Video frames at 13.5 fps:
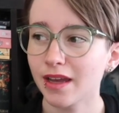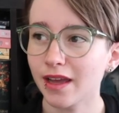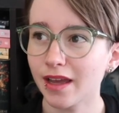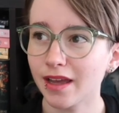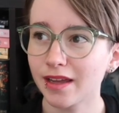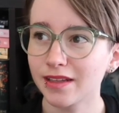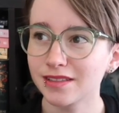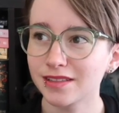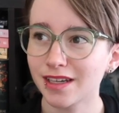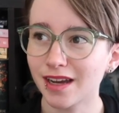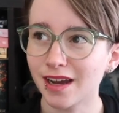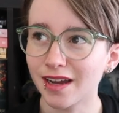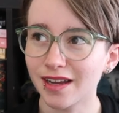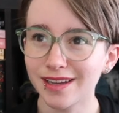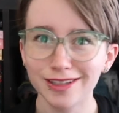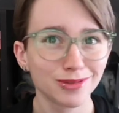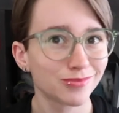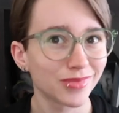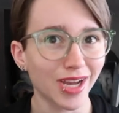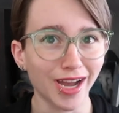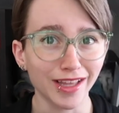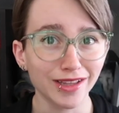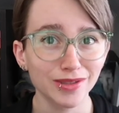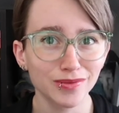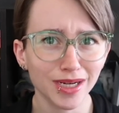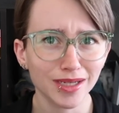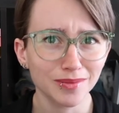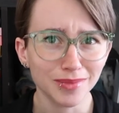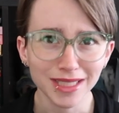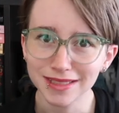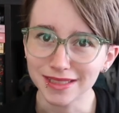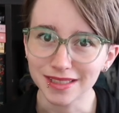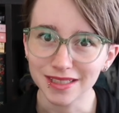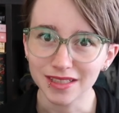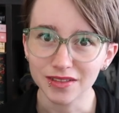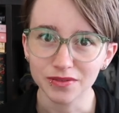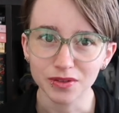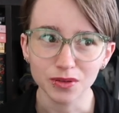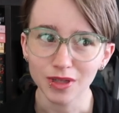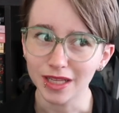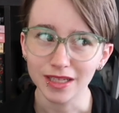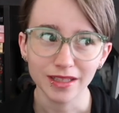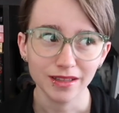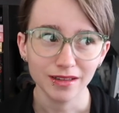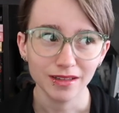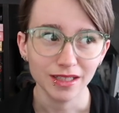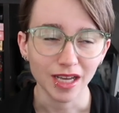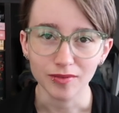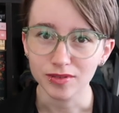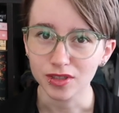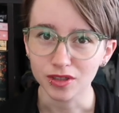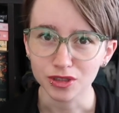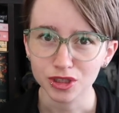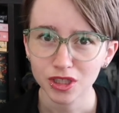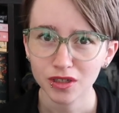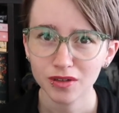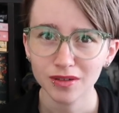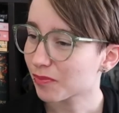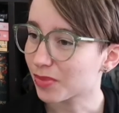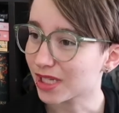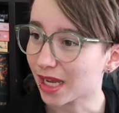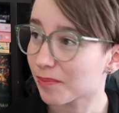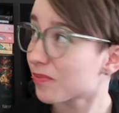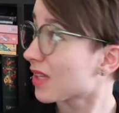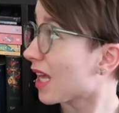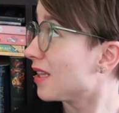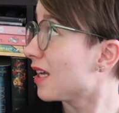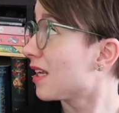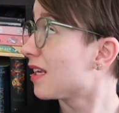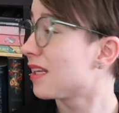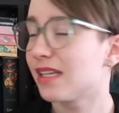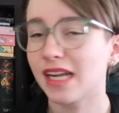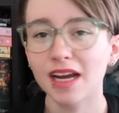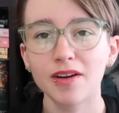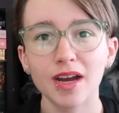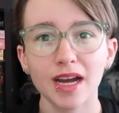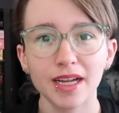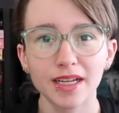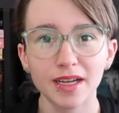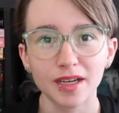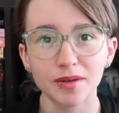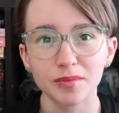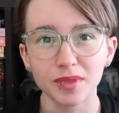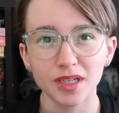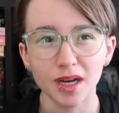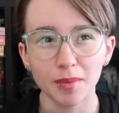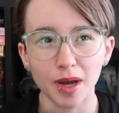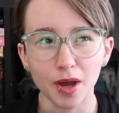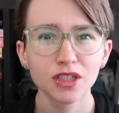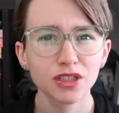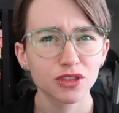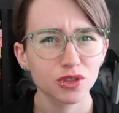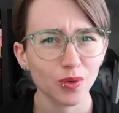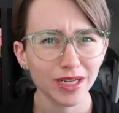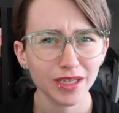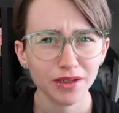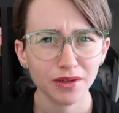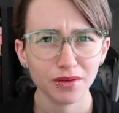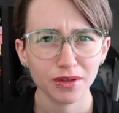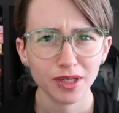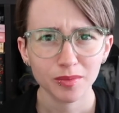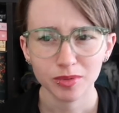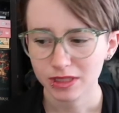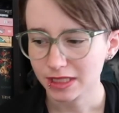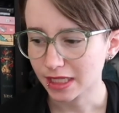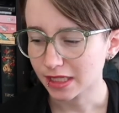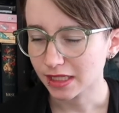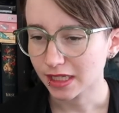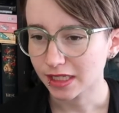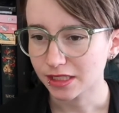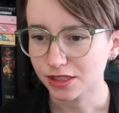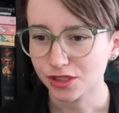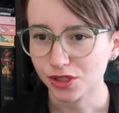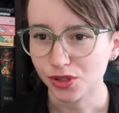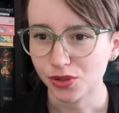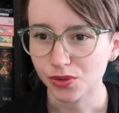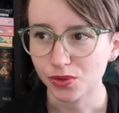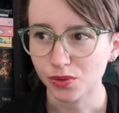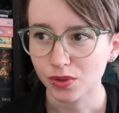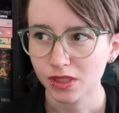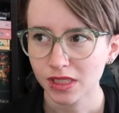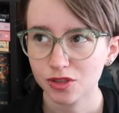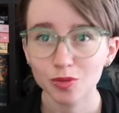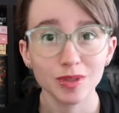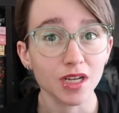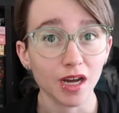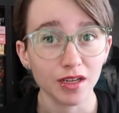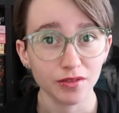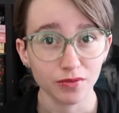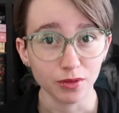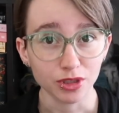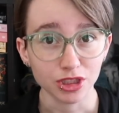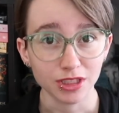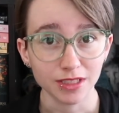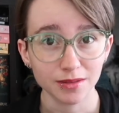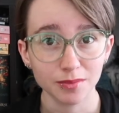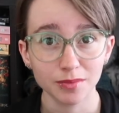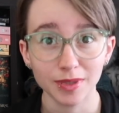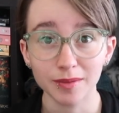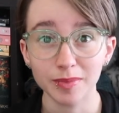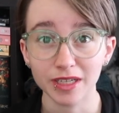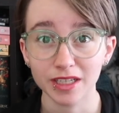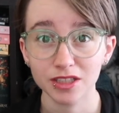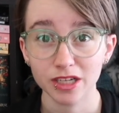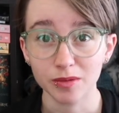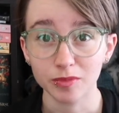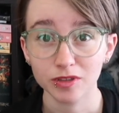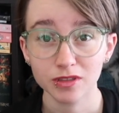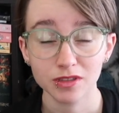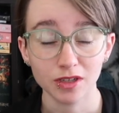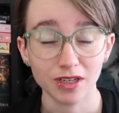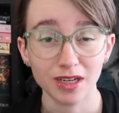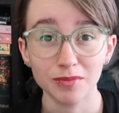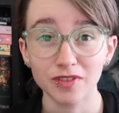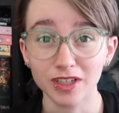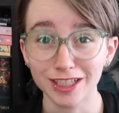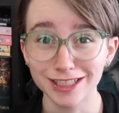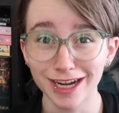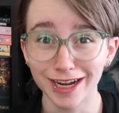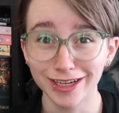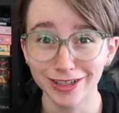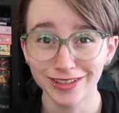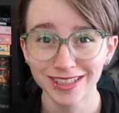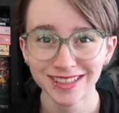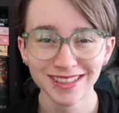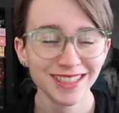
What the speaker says: And I highly recommend it if you like the Avatar show. But yeah, and then now I am about 20 to 30% into To Be Taught If Fortunate by Becky Chambers. Sorry, I'm very tired.